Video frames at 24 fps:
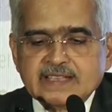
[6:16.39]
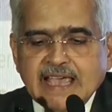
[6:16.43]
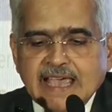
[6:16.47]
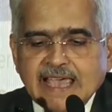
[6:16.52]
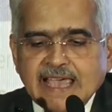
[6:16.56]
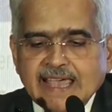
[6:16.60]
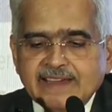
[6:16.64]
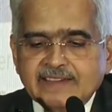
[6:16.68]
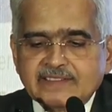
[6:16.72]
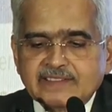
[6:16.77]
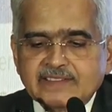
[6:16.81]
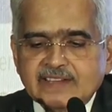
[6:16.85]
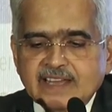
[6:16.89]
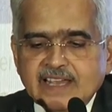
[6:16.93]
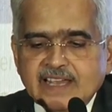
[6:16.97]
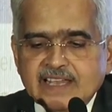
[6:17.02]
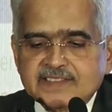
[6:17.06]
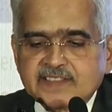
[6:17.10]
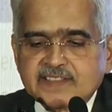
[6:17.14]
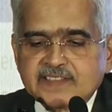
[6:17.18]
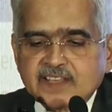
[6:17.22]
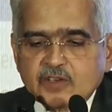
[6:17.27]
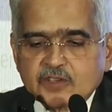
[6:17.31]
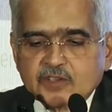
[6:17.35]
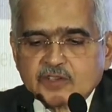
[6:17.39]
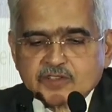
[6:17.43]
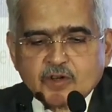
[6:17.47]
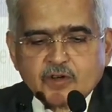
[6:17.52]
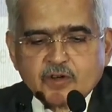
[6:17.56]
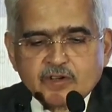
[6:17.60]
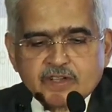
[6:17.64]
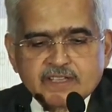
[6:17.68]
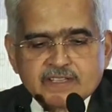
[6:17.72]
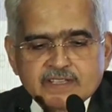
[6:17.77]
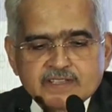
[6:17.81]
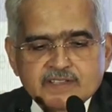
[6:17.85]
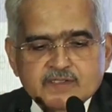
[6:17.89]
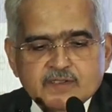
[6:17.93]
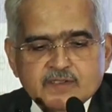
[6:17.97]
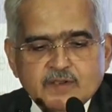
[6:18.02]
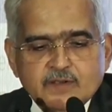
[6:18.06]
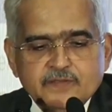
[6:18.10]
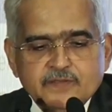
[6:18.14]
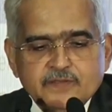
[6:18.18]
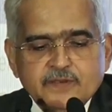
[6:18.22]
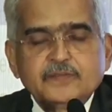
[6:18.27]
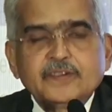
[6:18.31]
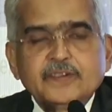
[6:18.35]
act as the custodians of